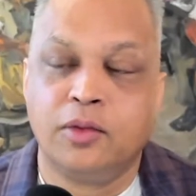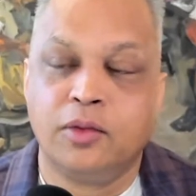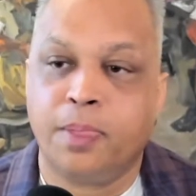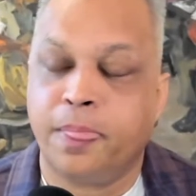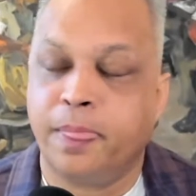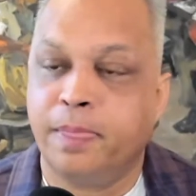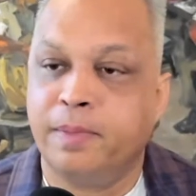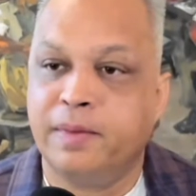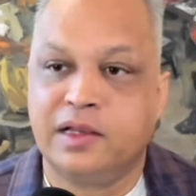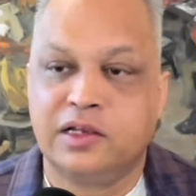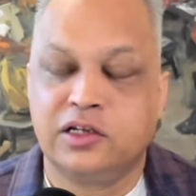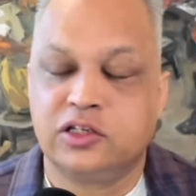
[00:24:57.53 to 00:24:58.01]

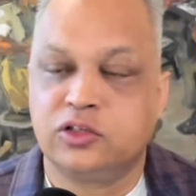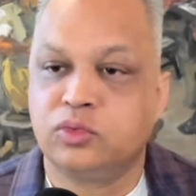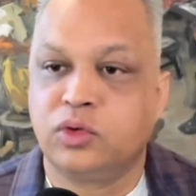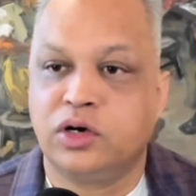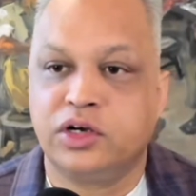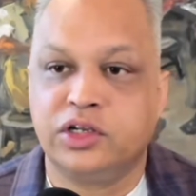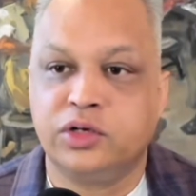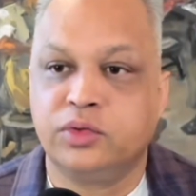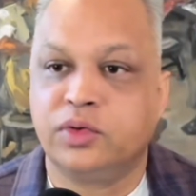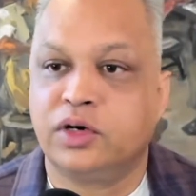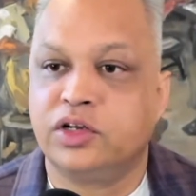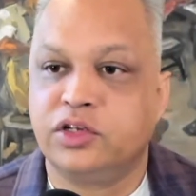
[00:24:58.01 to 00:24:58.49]
Because what
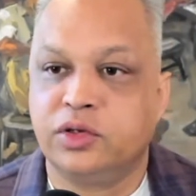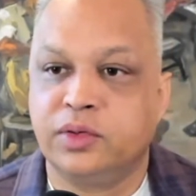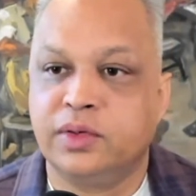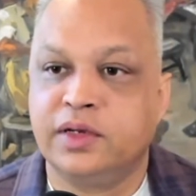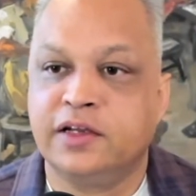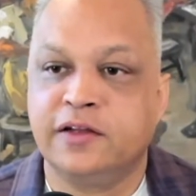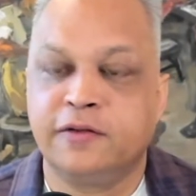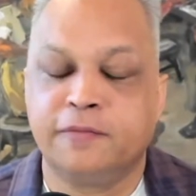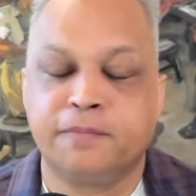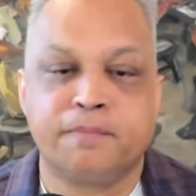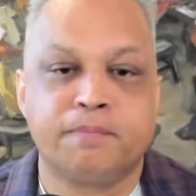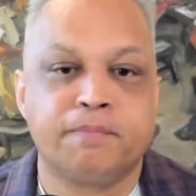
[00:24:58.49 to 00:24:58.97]
you are
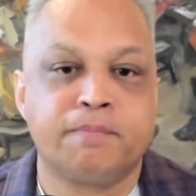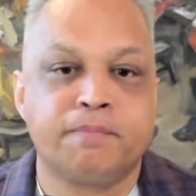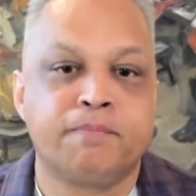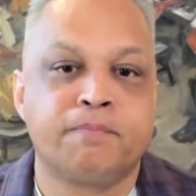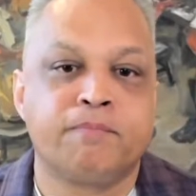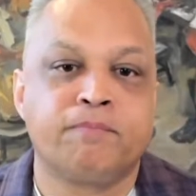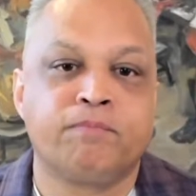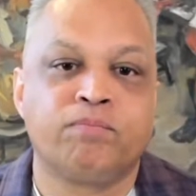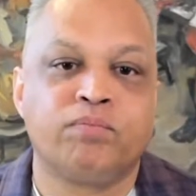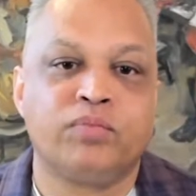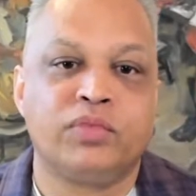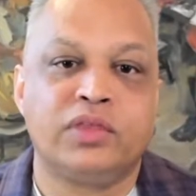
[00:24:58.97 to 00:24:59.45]
doing
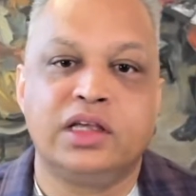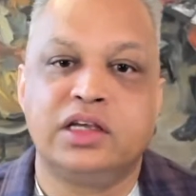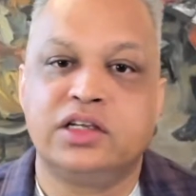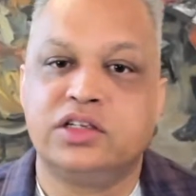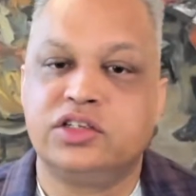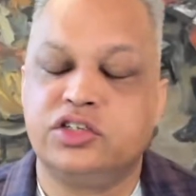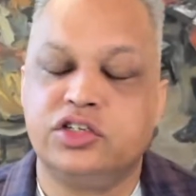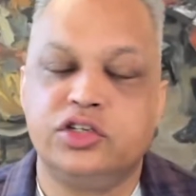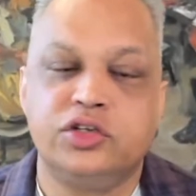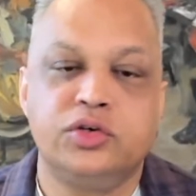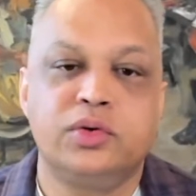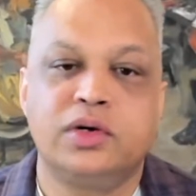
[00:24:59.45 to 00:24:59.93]
is
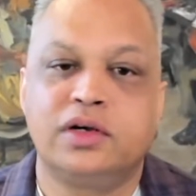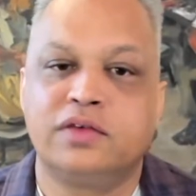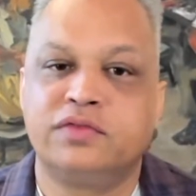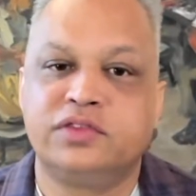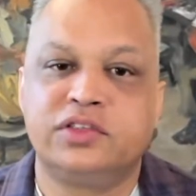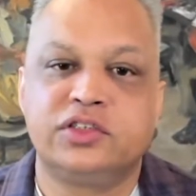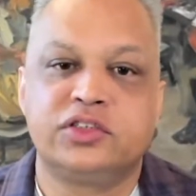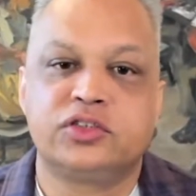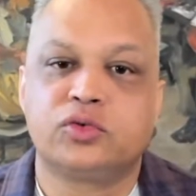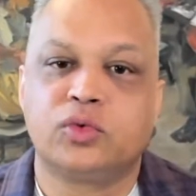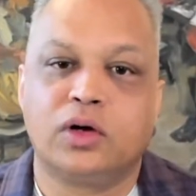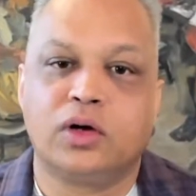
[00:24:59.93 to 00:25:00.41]
you have
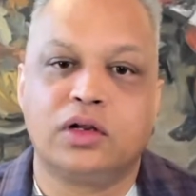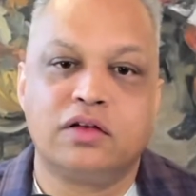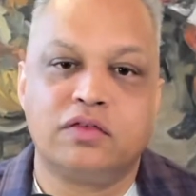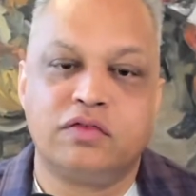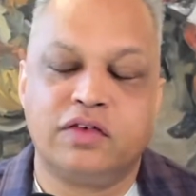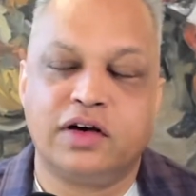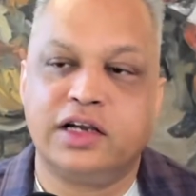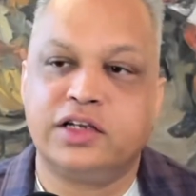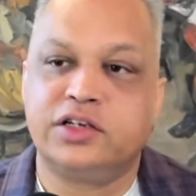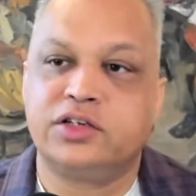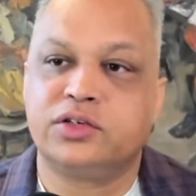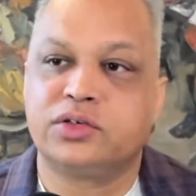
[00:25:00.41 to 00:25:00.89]

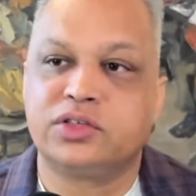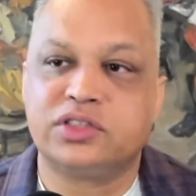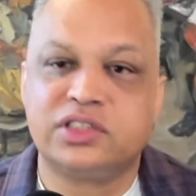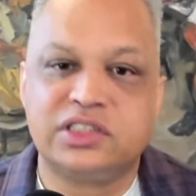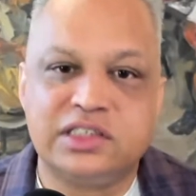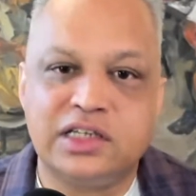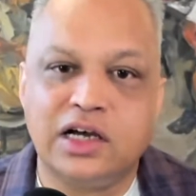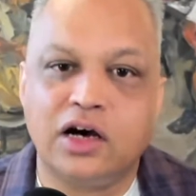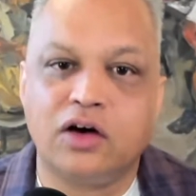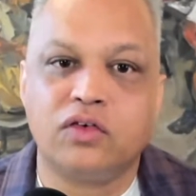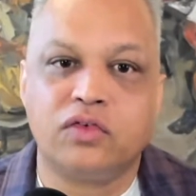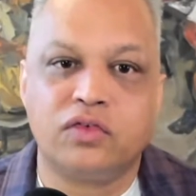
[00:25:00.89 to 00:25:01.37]
disqualified
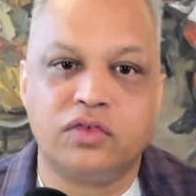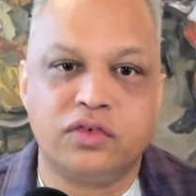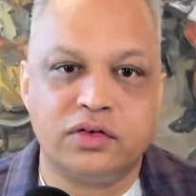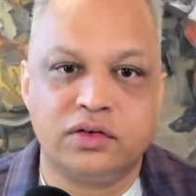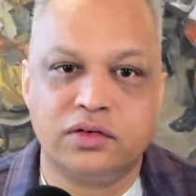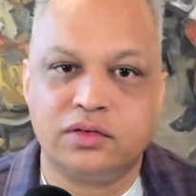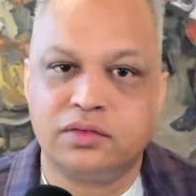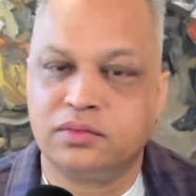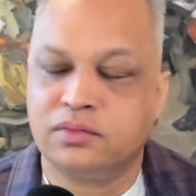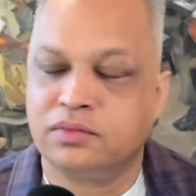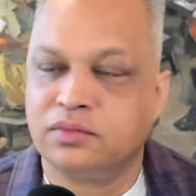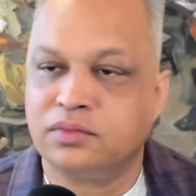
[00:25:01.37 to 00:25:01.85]
yourself
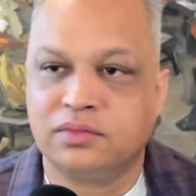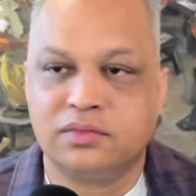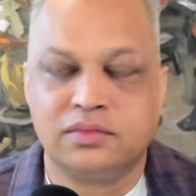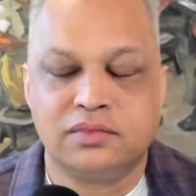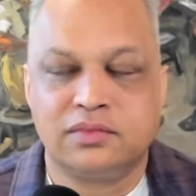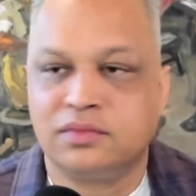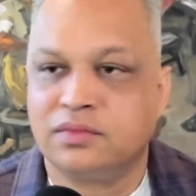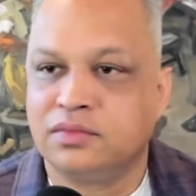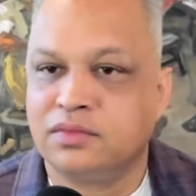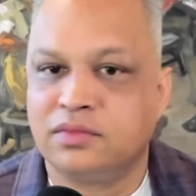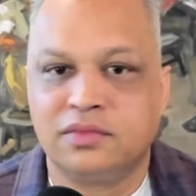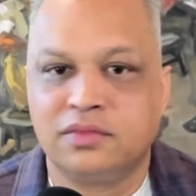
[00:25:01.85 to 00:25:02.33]

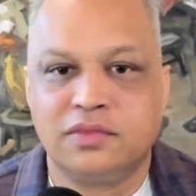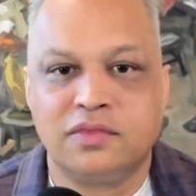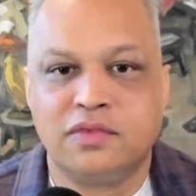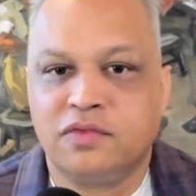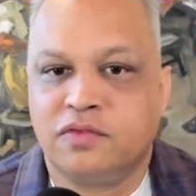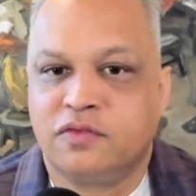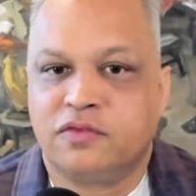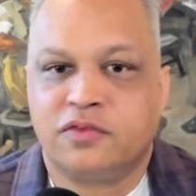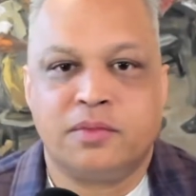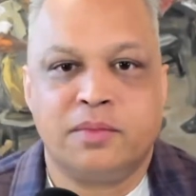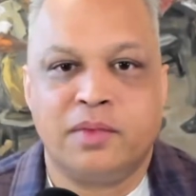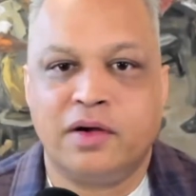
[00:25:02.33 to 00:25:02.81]

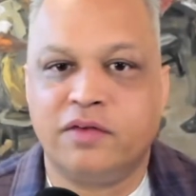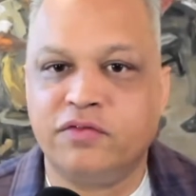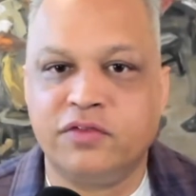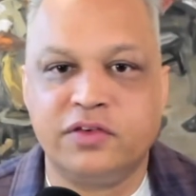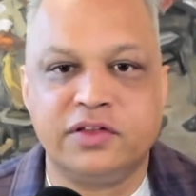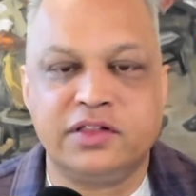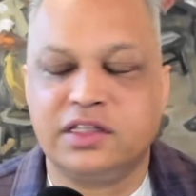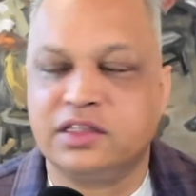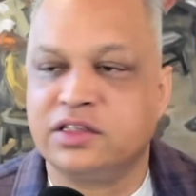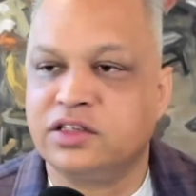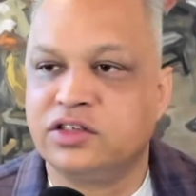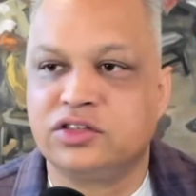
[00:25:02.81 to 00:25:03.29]
from
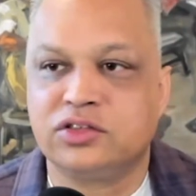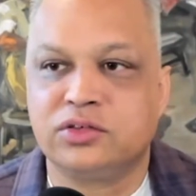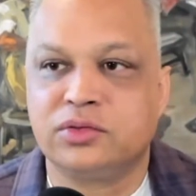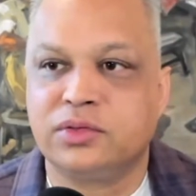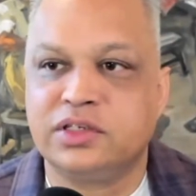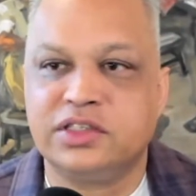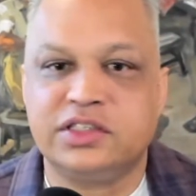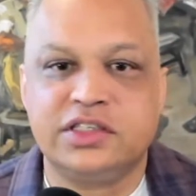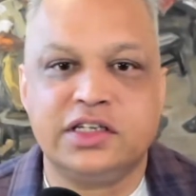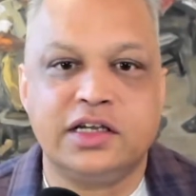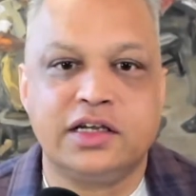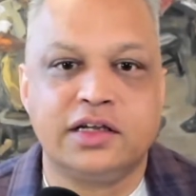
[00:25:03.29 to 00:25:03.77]
everything that's
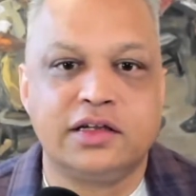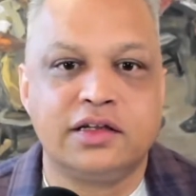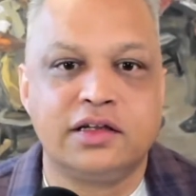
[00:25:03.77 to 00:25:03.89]
always here.